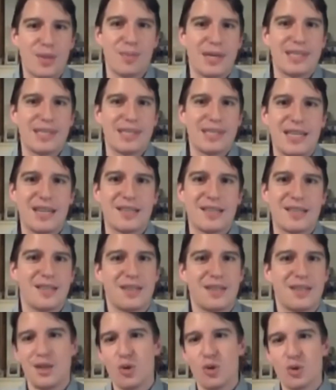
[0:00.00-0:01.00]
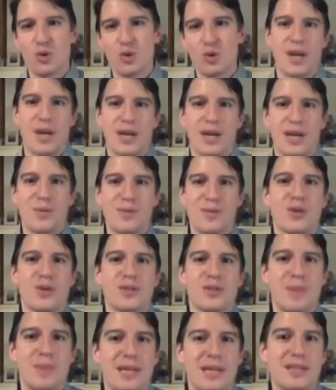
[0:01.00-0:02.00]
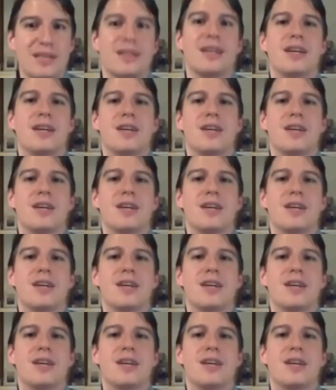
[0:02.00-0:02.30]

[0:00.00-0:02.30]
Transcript: Matthias in Kyoto, like we first met.